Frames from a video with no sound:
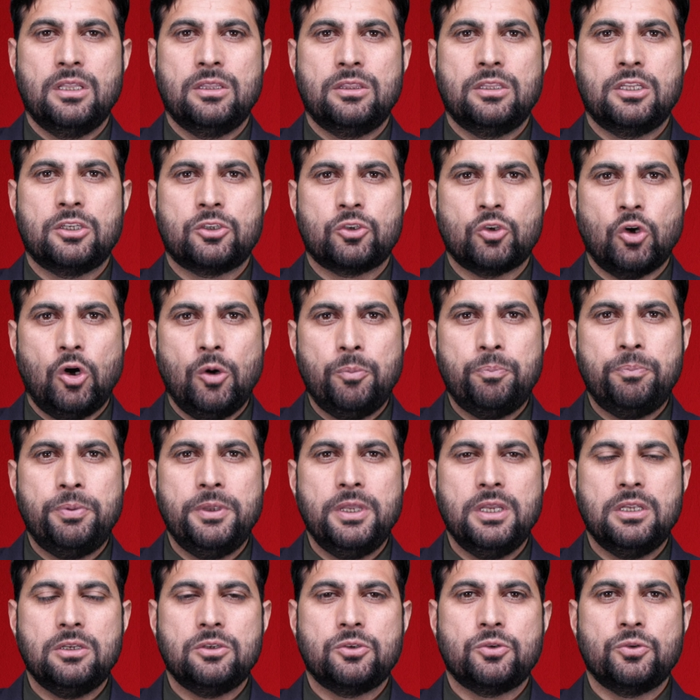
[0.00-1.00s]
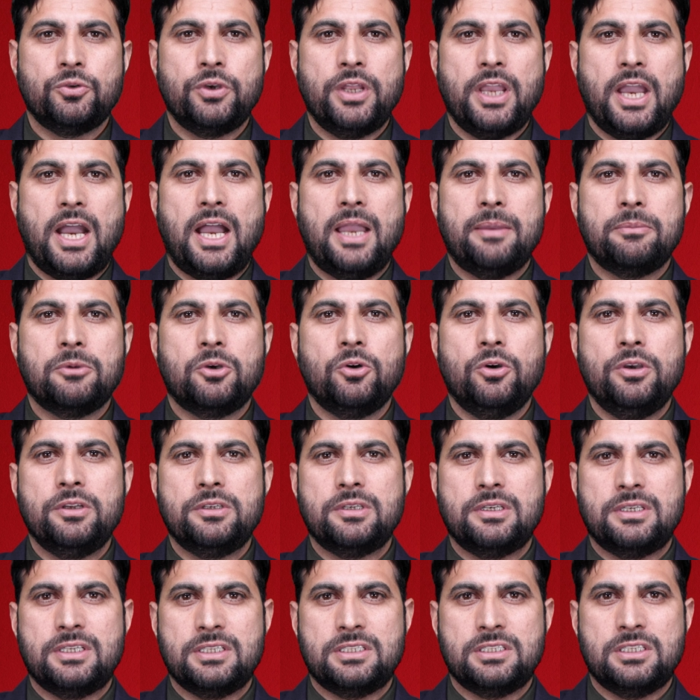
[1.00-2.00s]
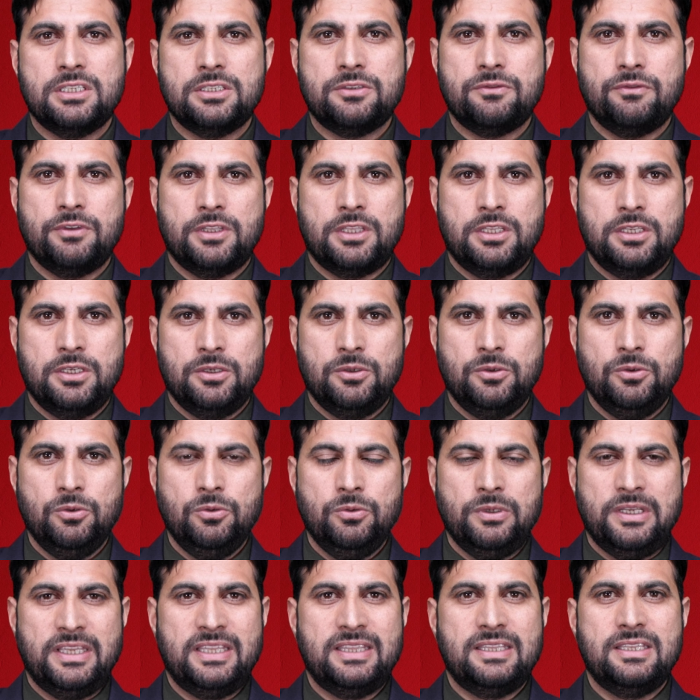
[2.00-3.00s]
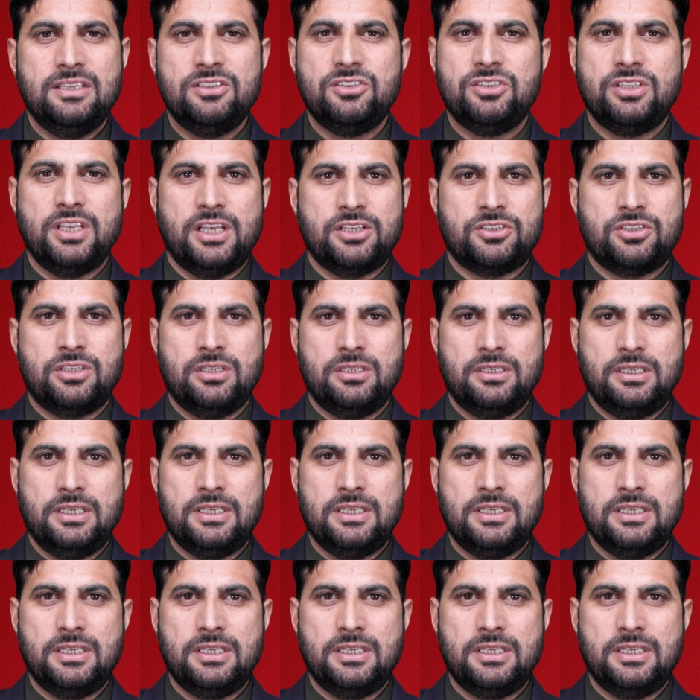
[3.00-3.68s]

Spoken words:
The topic today I'm going to discuss with you in this session